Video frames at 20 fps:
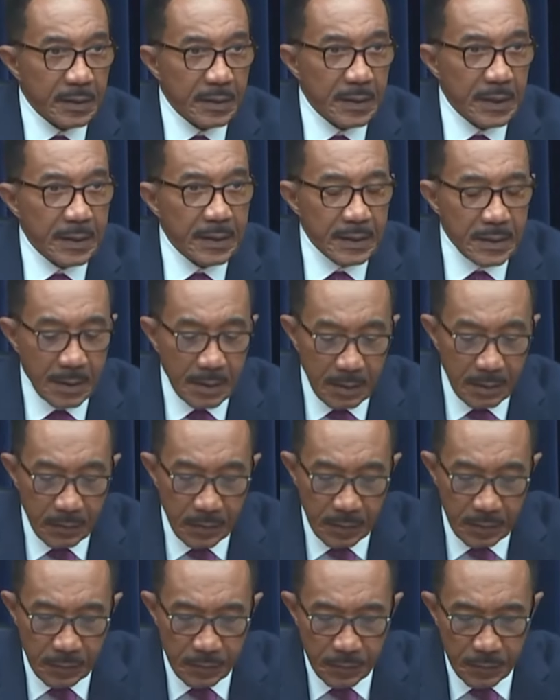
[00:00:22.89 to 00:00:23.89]
today's
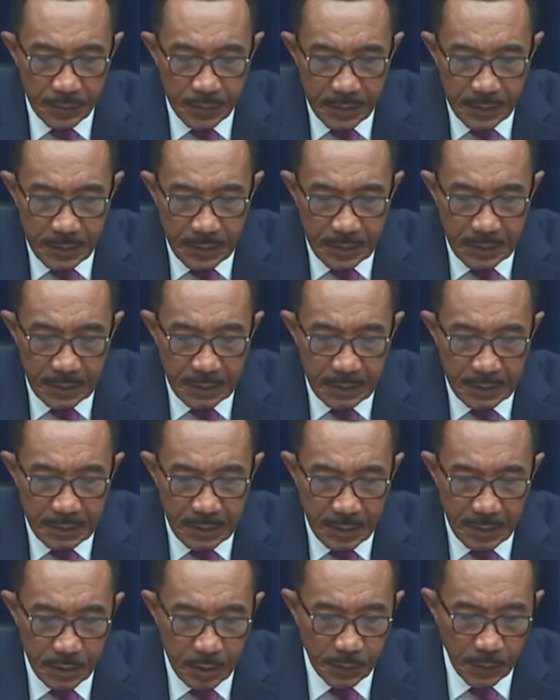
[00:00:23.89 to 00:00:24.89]
hearing really
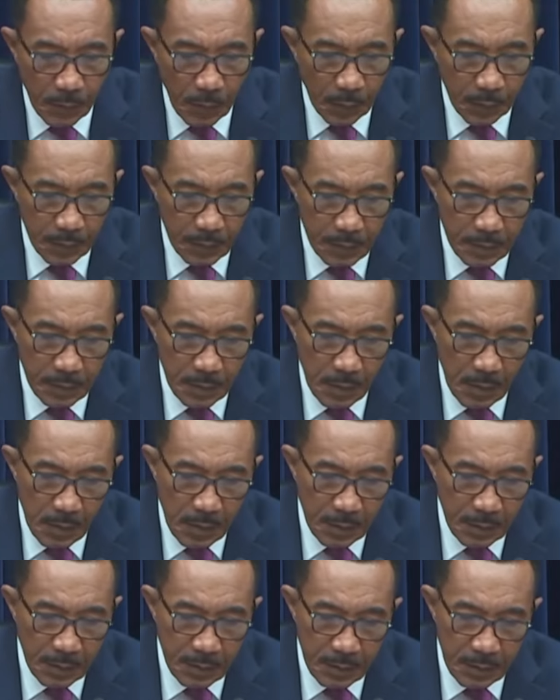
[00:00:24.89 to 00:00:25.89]
does focus
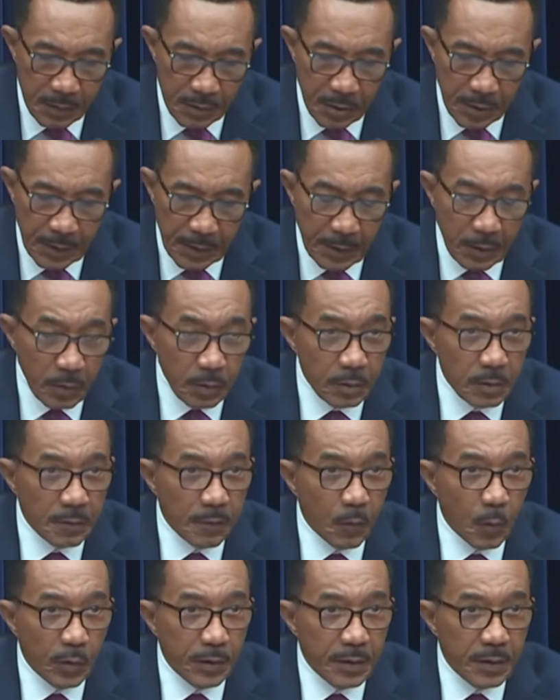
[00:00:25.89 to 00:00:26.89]
on the GAO's
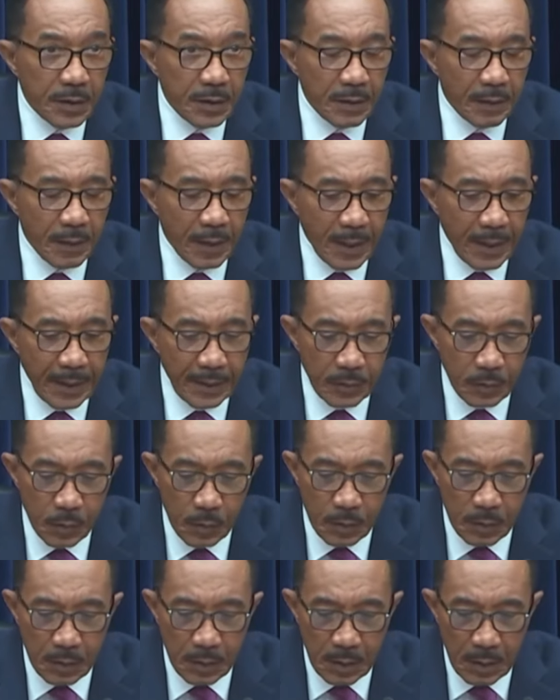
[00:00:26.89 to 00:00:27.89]
14th
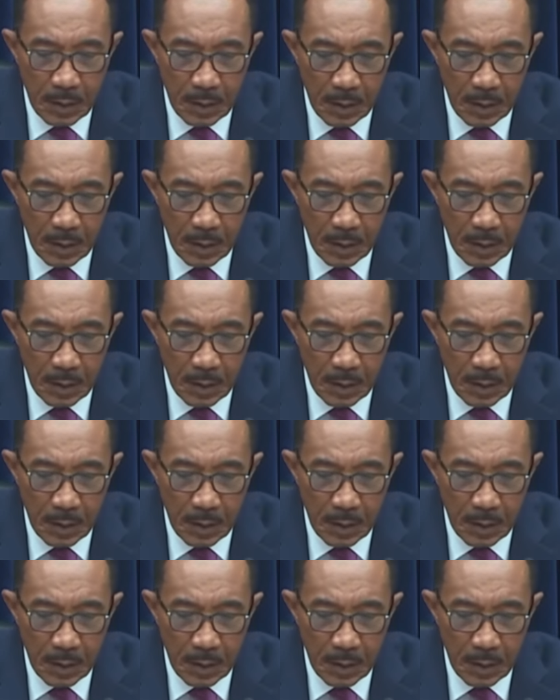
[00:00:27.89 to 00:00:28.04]
annual